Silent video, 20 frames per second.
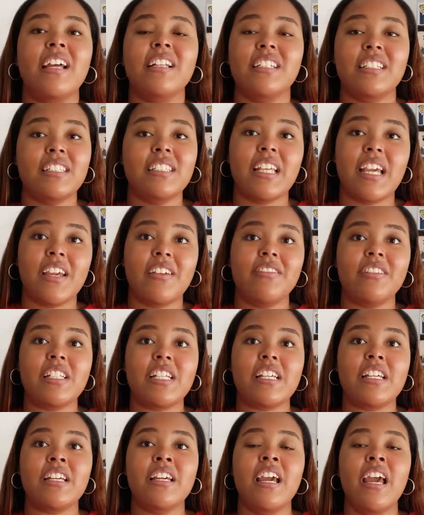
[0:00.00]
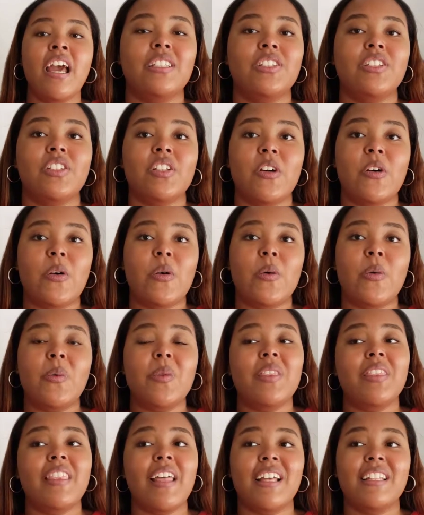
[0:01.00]
to safety.
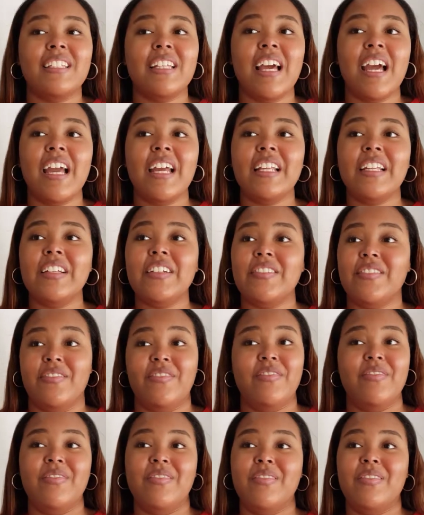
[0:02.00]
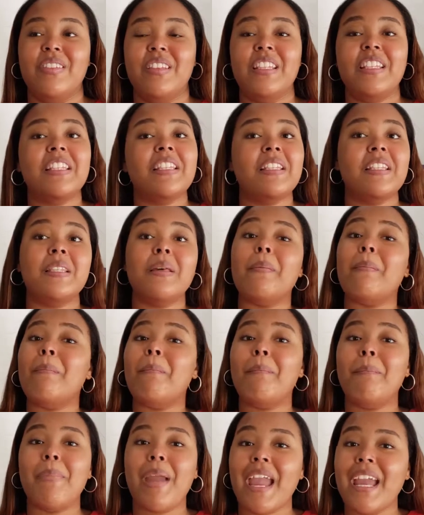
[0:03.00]
So that's kind of the
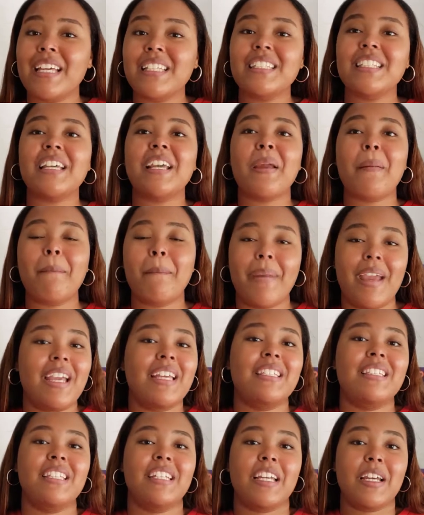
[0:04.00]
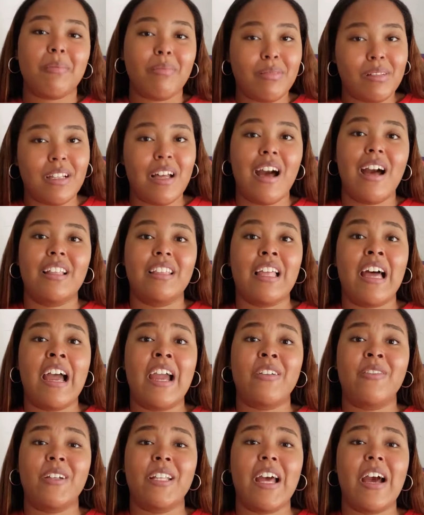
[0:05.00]
basic plot
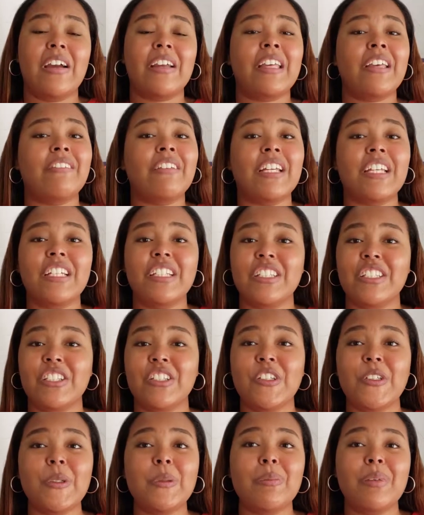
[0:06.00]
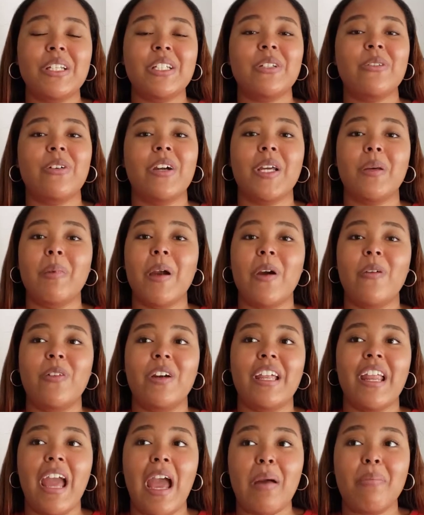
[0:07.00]
line without giving too much away about what
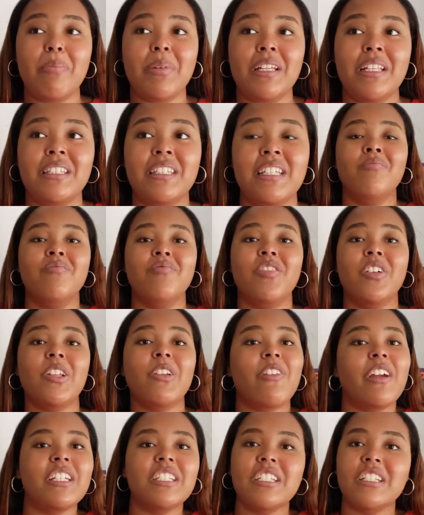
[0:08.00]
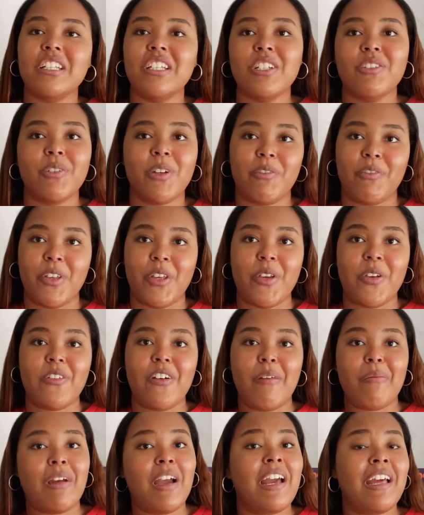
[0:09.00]
happens. For the rest of this review,
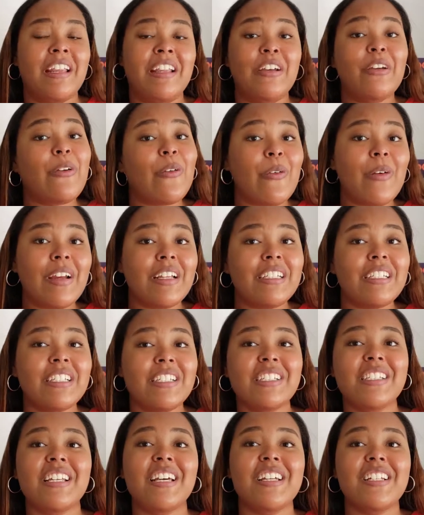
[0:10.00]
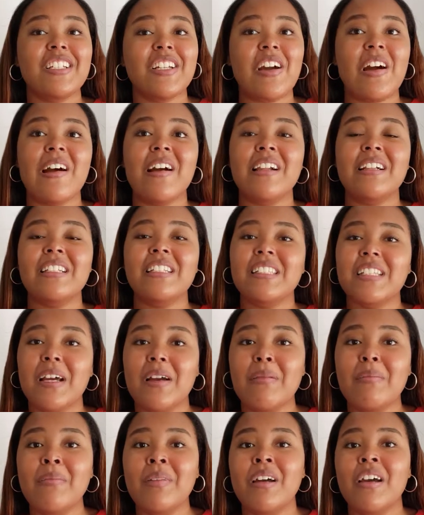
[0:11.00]
I'm kind of going to touch on
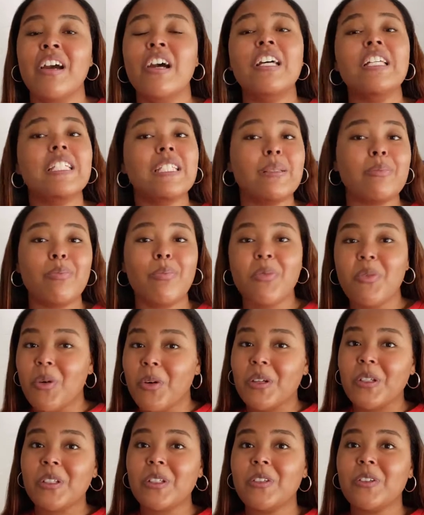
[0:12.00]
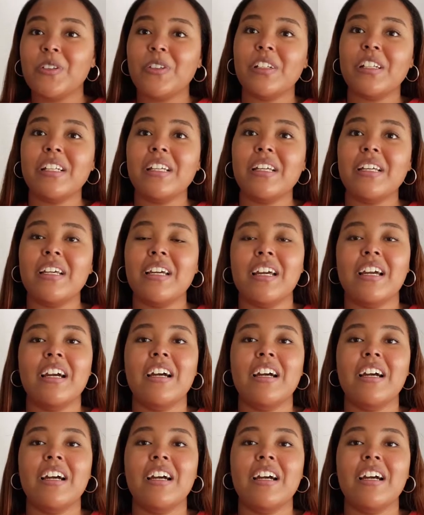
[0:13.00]
some spoilery